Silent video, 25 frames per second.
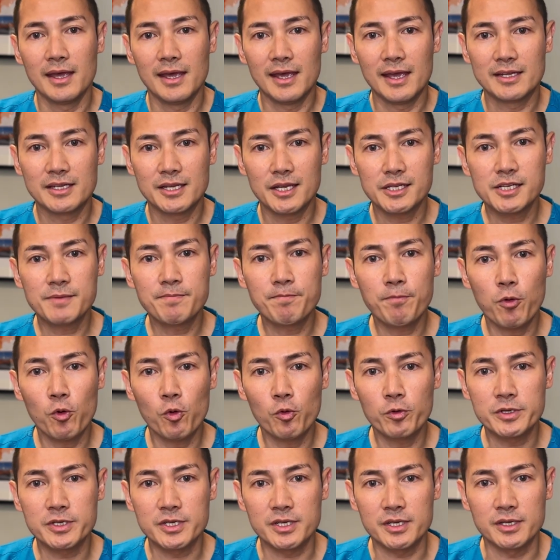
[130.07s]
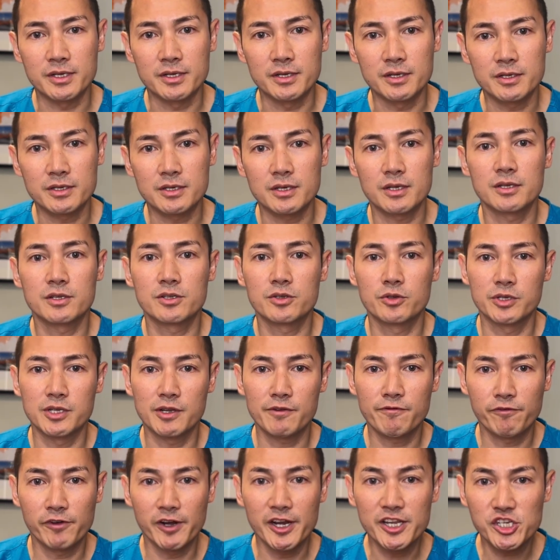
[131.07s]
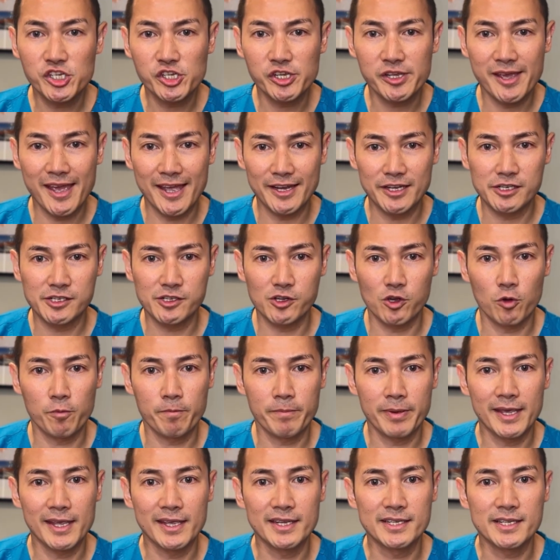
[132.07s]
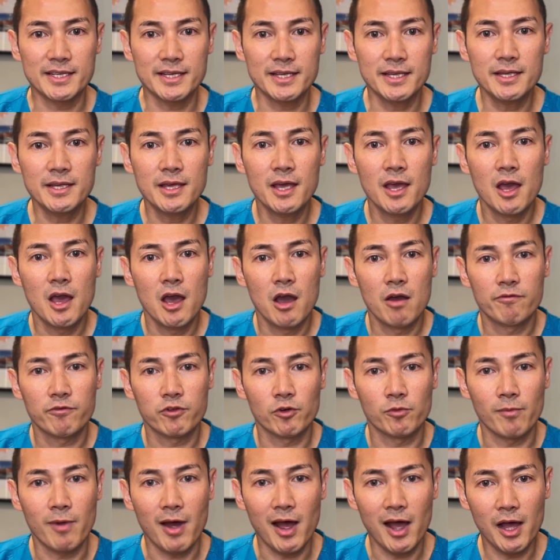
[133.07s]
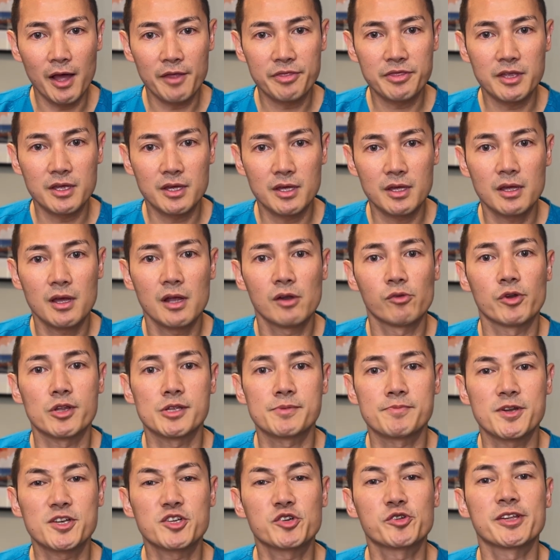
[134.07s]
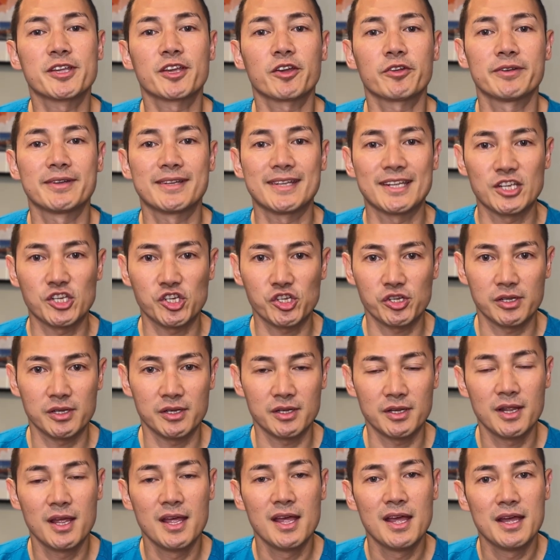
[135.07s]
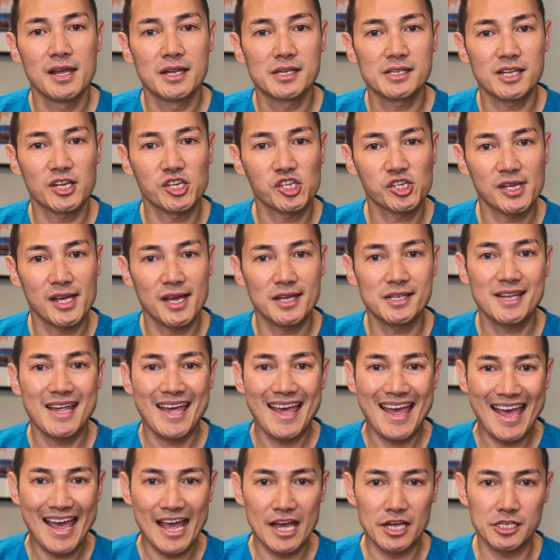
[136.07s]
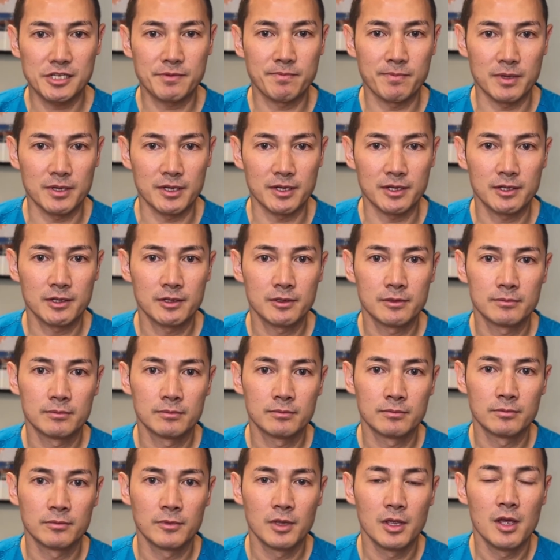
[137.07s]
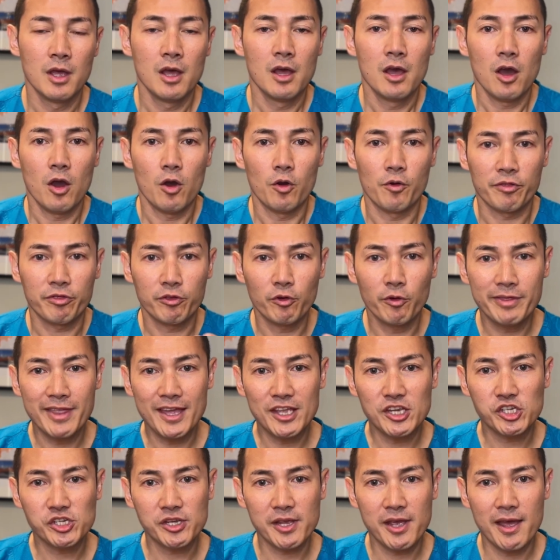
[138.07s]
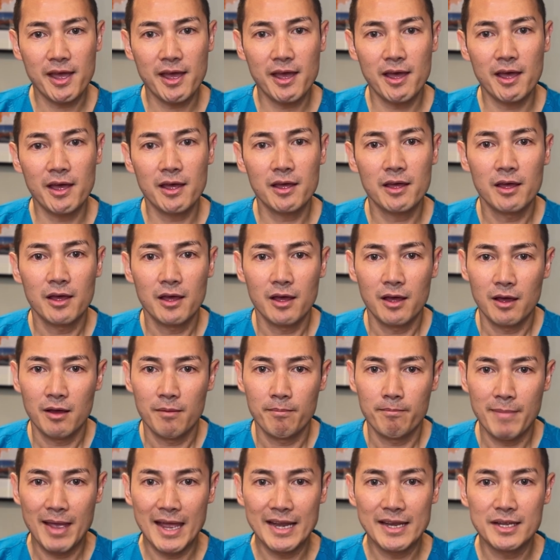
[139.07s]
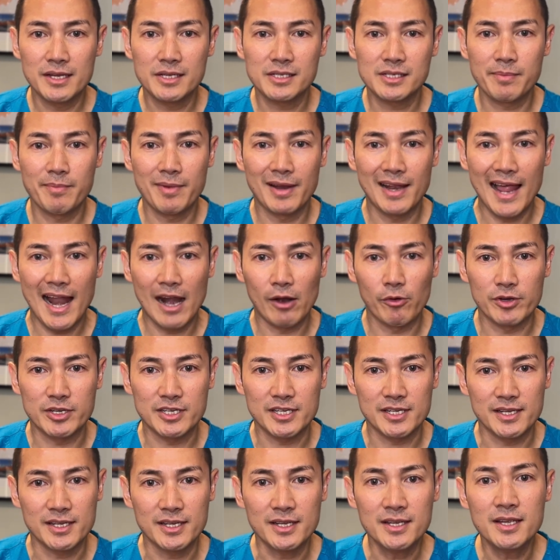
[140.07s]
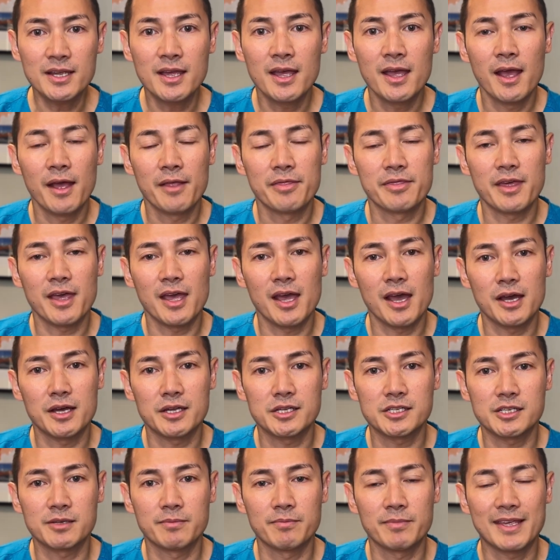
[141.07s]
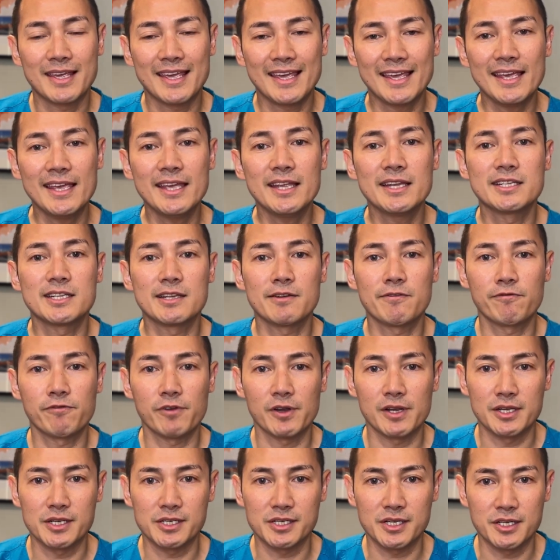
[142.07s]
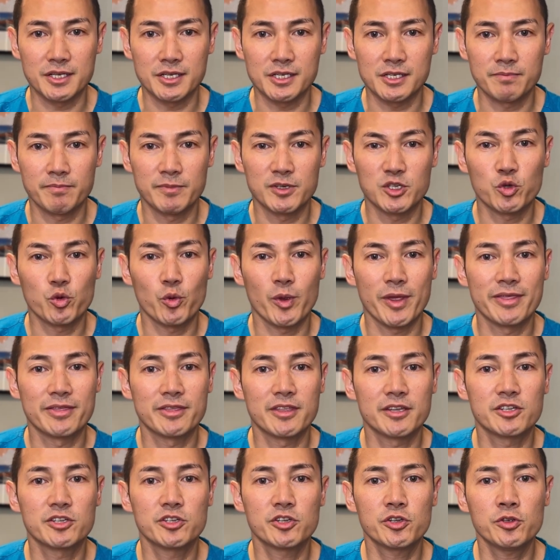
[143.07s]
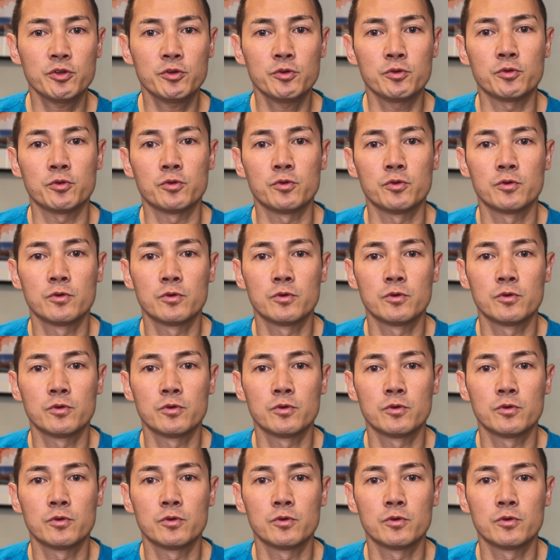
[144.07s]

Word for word: It is important to differentiate COPD from other respiratory conditions such as asthma. Although they share many similarities, there are some key differences between the two.